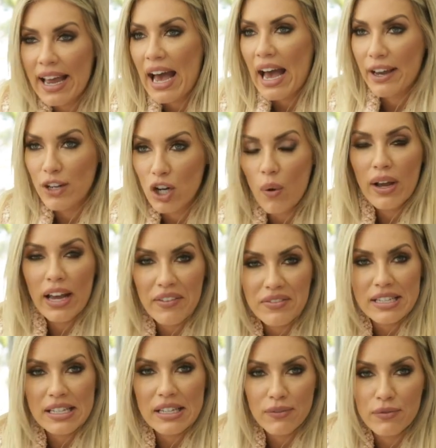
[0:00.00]
I, I know I
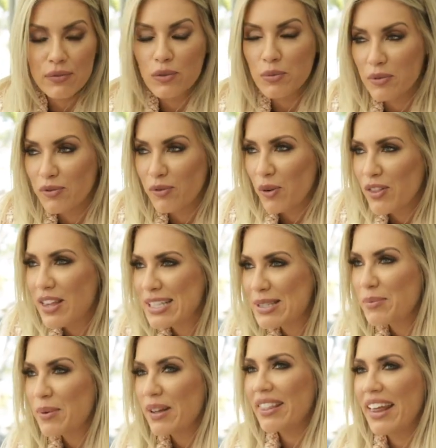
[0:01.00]
have to eat food before
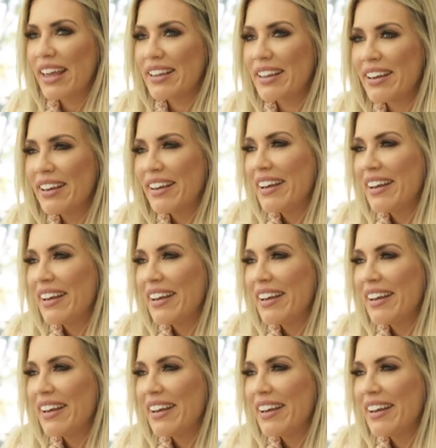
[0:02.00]
this, but like,